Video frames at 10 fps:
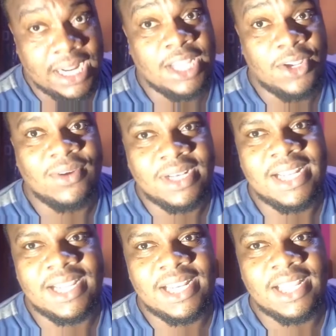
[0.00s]
that young
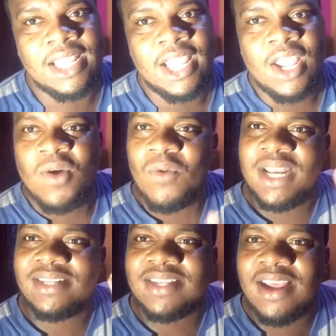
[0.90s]
lady.
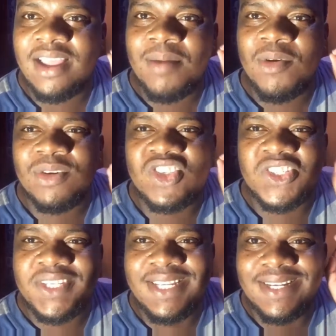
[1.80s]
When you talk about
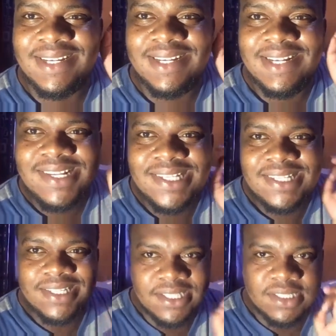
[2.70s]
she
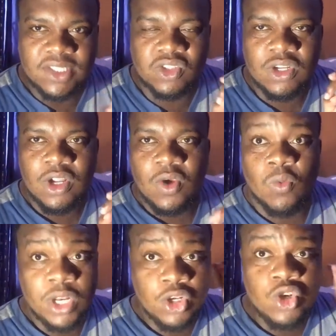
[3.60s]
listens
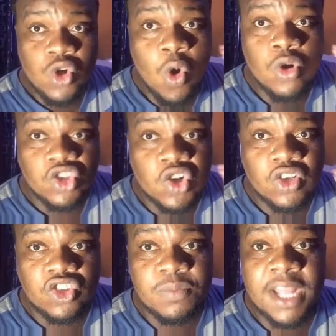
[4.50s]
with no
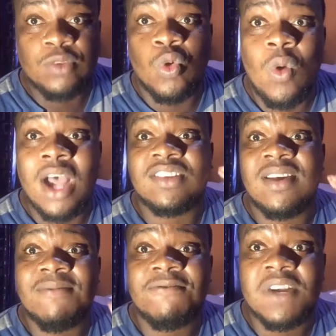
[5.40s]
judgment. We want
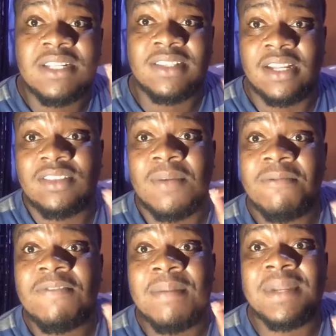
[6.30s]
some friends and some
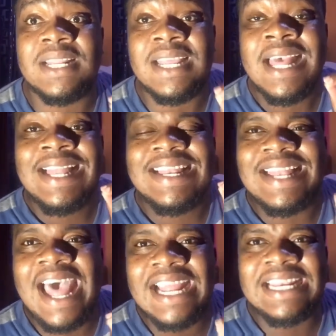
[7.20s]
family
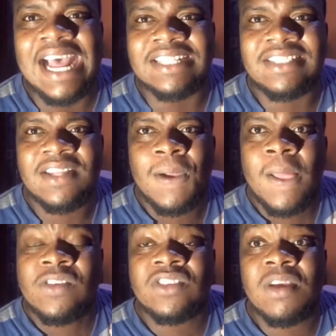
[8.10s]
like that.
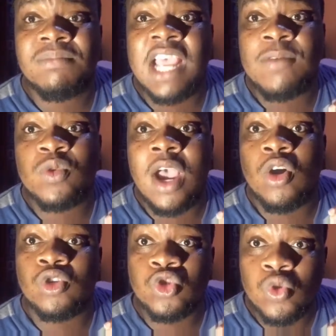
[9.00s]
So sometimes we are
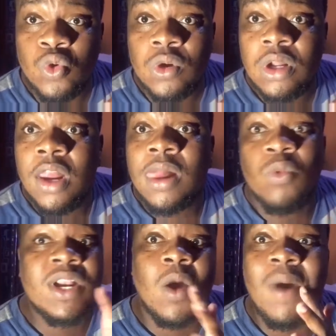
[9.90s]
go through,
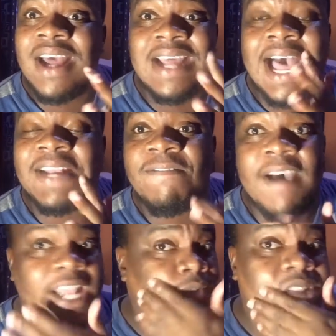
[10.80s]
we don't want to
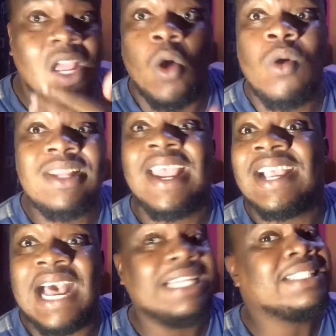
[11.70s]
advise to say, oh yeah,
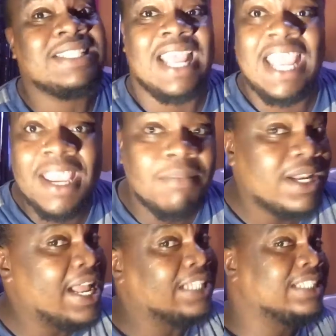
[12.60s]
God is able and